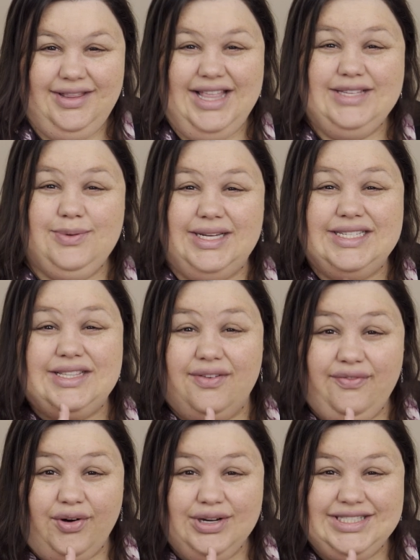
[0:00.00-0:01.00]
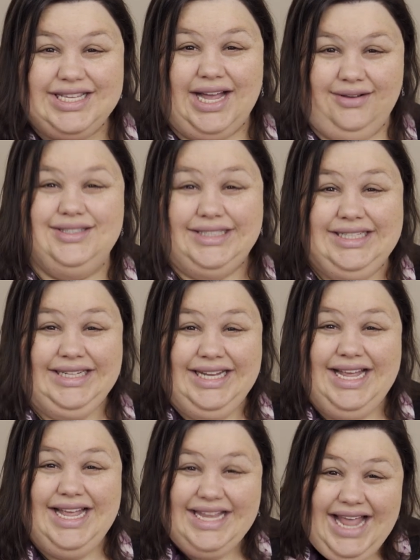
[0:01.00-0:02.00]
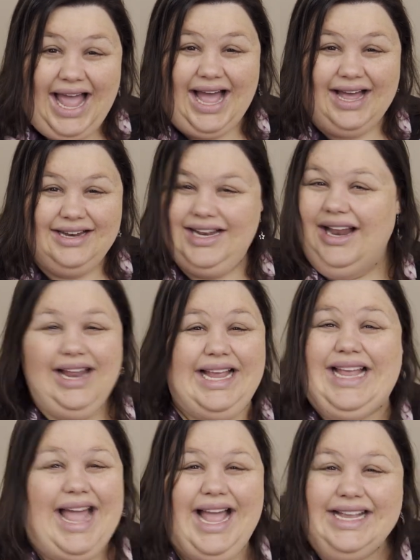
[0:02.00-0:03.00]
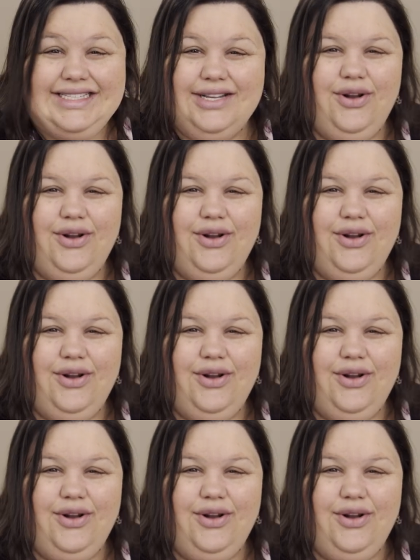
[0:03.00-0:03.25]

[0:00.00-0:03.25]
this one is the first sound. Yeah, not like X at